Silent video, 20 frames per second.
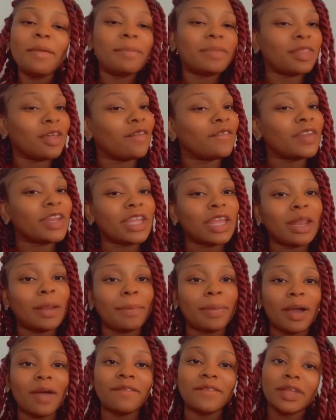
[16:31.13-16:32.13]
So I'm gonna get
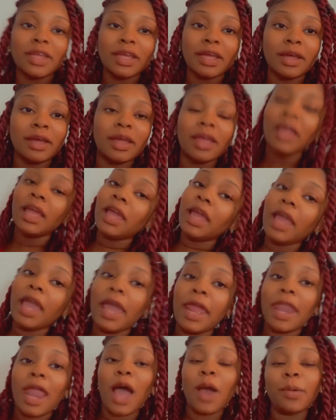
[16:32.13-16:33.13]
up off here
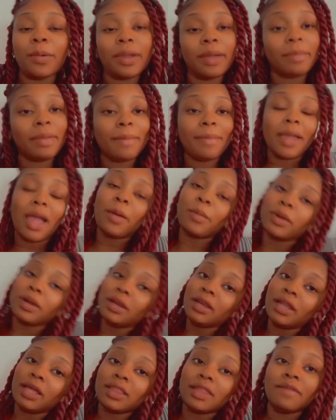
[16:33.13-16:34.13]
and I will be back with
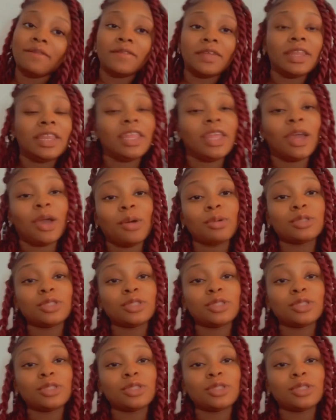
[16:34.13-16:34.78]
another video.